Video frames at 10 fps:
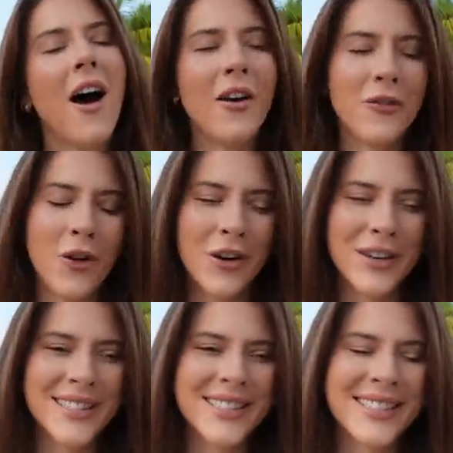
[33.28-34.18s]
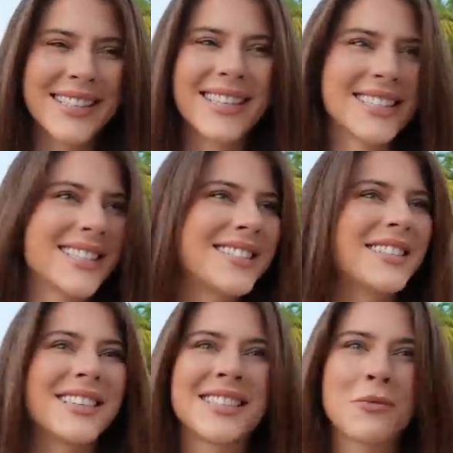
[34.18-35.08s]
of course, this is
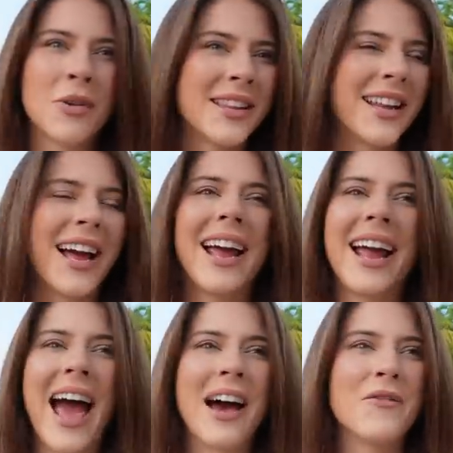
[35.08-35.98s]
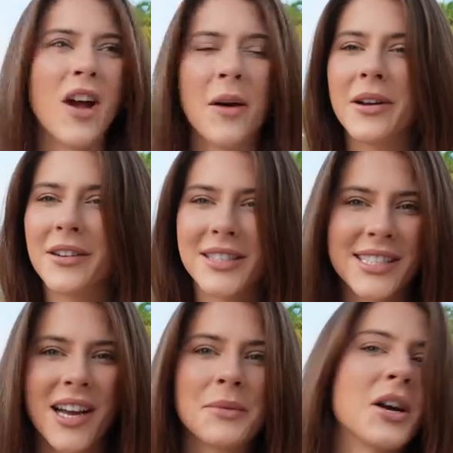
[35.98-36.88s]
just one that I have not been able to
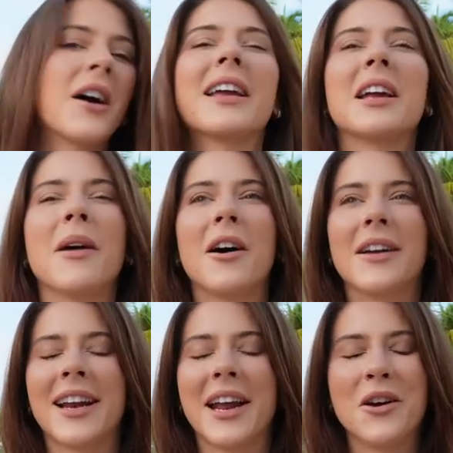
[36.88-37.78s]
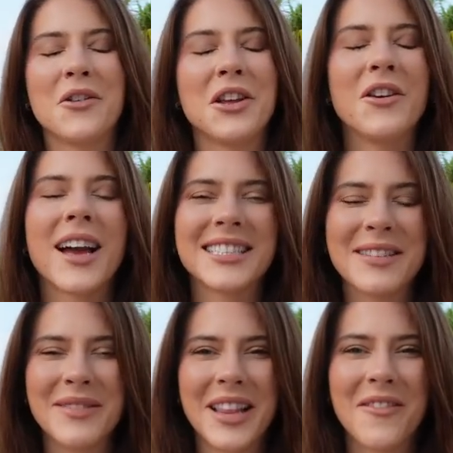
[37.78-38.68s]
stop talking about, and I know that you guys
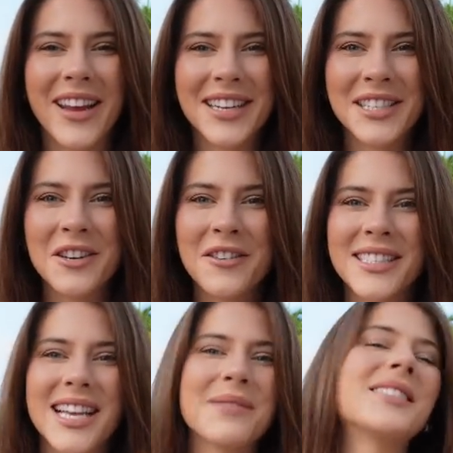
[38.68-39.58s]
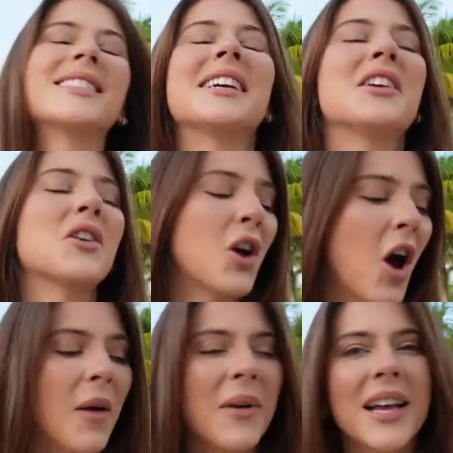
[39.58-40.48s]
have been loving it too because I've been seeing your
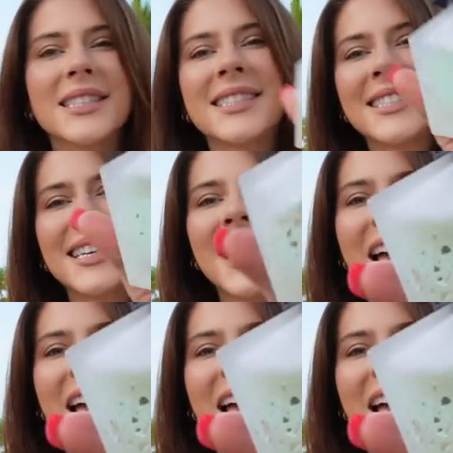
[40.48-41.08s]
comments.